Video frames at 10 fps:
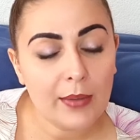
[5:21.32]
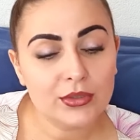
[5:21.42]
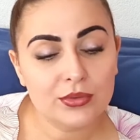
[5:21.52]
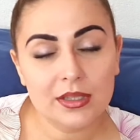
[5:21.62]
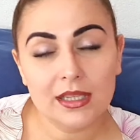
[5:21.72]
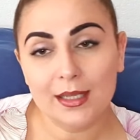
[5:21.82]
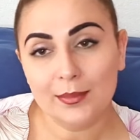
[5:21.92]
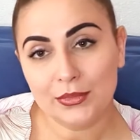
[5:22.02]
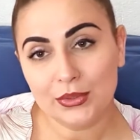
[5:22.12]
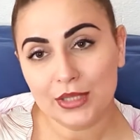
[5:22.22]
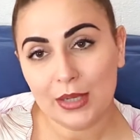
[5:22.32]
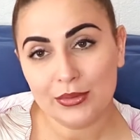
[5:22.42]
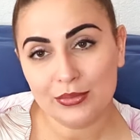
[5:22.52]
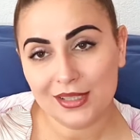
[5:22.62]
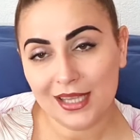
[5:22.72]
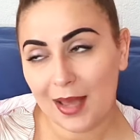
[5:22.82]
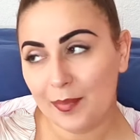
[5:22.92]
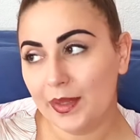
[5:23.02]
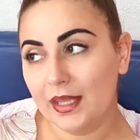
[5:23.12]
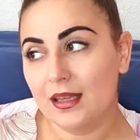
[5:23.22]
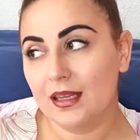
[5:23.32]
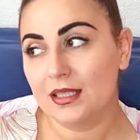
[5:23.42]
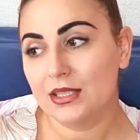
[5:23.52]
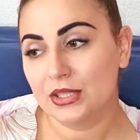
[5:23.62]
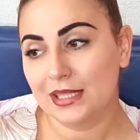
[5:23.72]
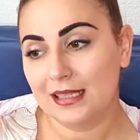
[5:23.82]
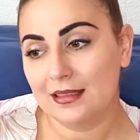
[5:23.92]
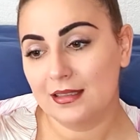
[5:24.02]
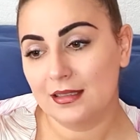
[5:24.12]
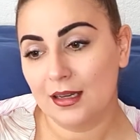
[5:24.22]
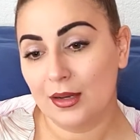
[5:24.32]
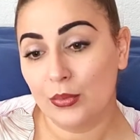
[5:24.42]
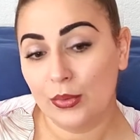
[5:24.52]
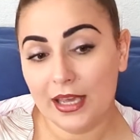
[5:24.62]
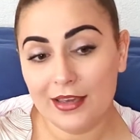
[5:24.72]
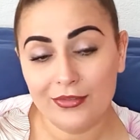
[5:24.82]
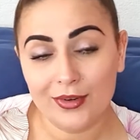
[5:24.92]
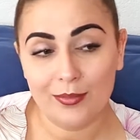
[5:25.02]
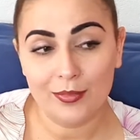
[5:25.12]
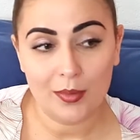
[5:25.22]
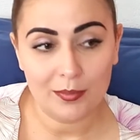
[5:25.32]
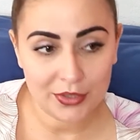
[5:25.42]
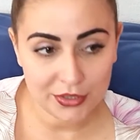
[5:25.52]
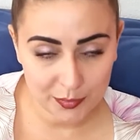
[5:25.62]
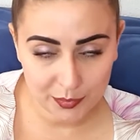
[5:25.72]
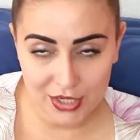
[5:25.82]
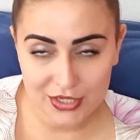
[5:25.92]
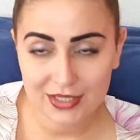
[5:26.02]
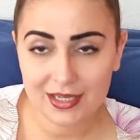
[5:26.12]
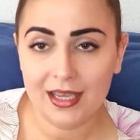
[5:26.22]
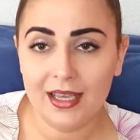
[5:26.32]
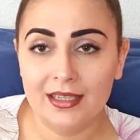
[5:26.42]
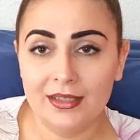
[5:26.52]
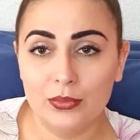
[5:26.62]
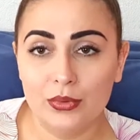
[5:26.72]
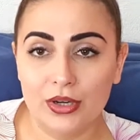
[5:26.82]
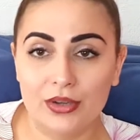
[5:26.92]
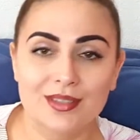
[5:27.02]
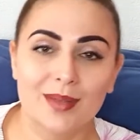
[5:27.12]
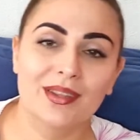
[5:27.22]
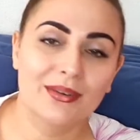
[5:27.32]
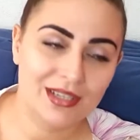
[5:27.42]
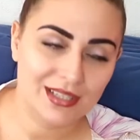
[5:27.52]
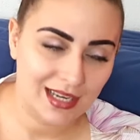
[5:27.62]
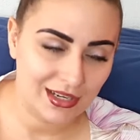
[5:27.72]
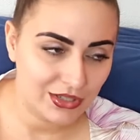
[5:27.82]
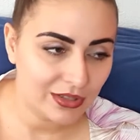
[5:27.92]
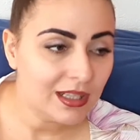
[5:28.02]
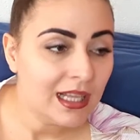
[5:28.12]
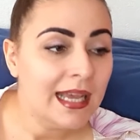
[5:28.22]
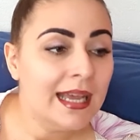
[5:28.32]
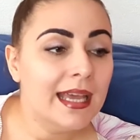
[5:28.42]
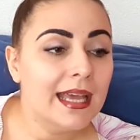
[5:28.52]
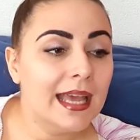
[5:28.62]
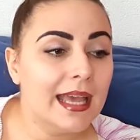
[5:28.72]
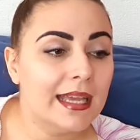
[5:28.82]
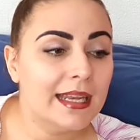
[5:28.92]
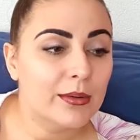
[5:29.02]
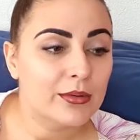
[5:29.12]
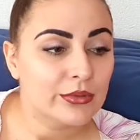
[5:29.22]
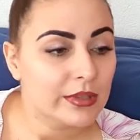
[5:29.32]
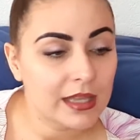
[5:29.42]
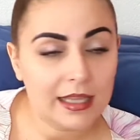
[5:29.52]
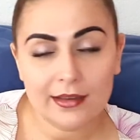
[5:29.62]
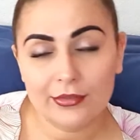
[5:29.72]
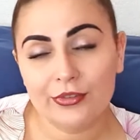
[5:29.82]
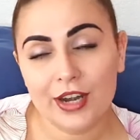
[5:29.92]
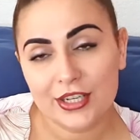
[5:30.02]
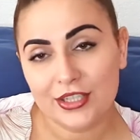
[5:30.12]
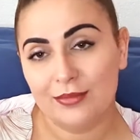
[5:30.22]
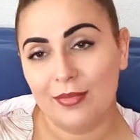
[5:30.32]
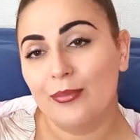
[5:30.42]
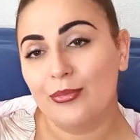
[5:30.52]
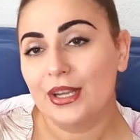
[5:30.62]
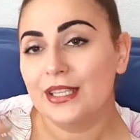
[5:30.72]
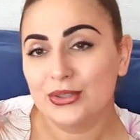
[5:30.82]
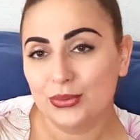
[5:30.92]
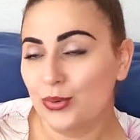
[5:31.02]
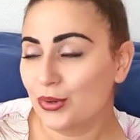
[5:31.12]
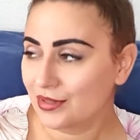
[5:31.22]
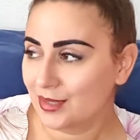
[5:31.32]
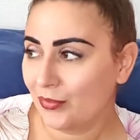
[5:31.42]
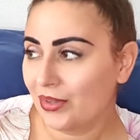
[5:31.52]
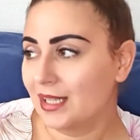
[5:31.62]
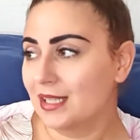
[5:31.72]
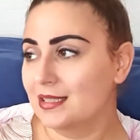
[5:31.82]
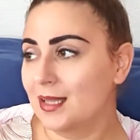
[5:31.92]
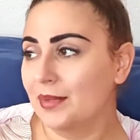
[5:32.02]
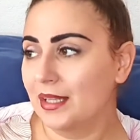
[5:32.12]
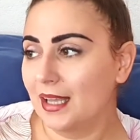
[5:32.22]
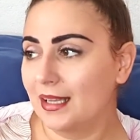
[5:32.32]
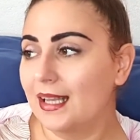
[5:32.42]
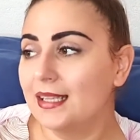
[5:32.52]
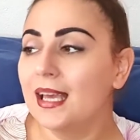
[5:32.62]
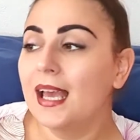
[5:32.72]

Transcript: was really in a mood. I was really happy to get away from commercial project and work on something residential, and I was really like a fresh in my brain to work on something like that,